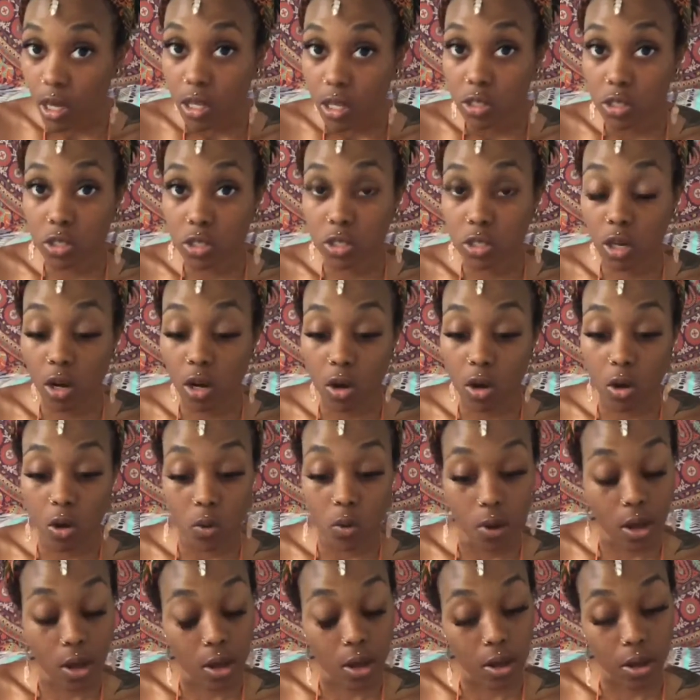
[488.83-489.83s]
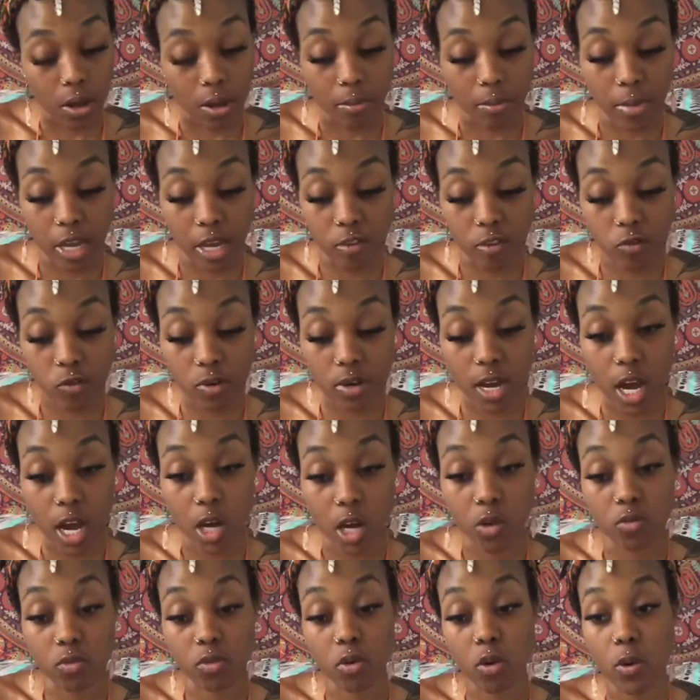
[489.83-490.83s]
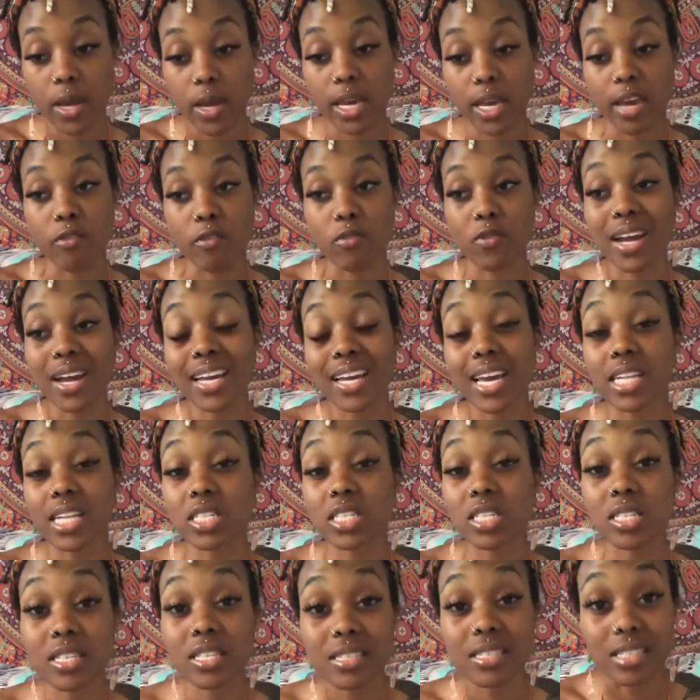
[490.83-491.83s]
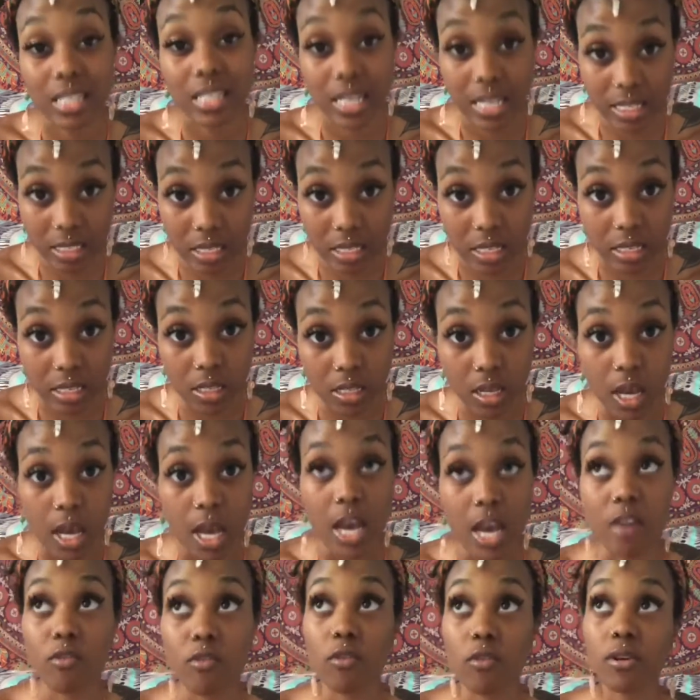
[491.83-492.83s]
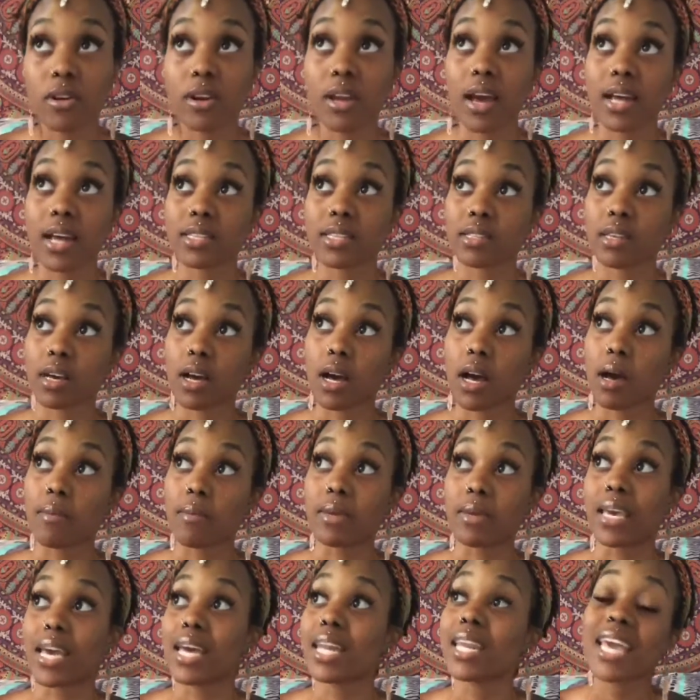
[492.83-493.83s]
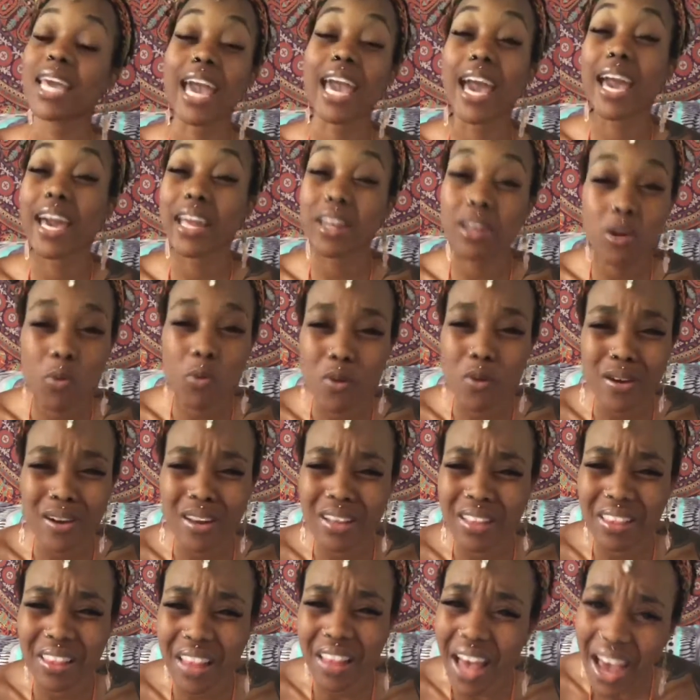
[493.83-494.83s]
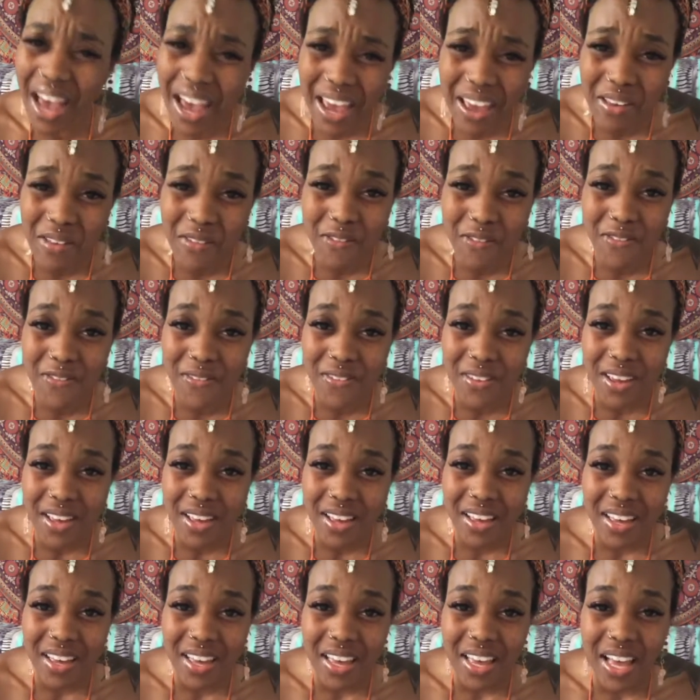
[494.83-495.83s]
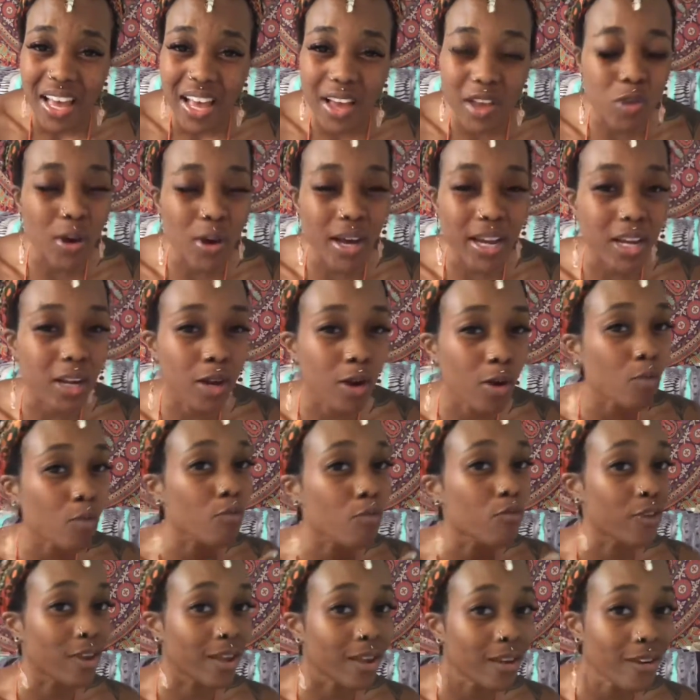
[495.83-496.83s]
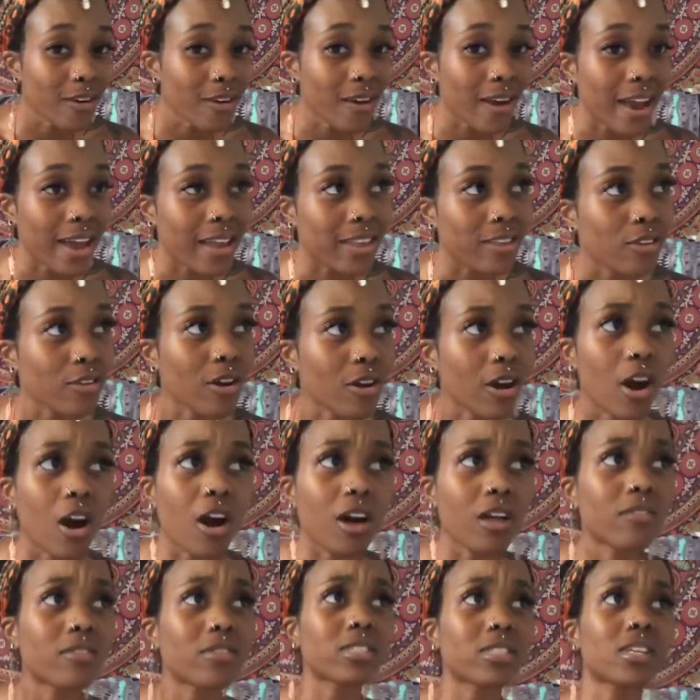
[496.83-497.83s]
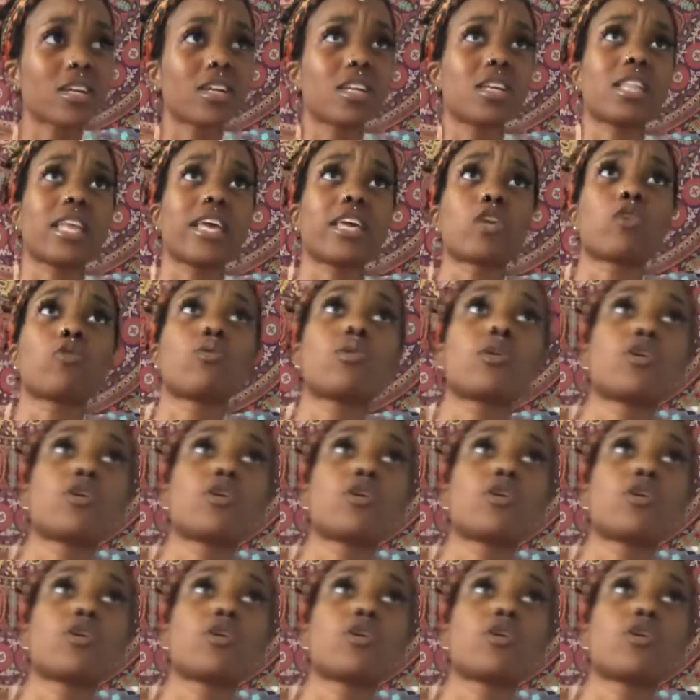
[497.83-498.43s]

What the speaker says: So if we're not growing, if we're not catching these lessons, if we're not getting anywhere in life, you got a career and you're all of a sudden like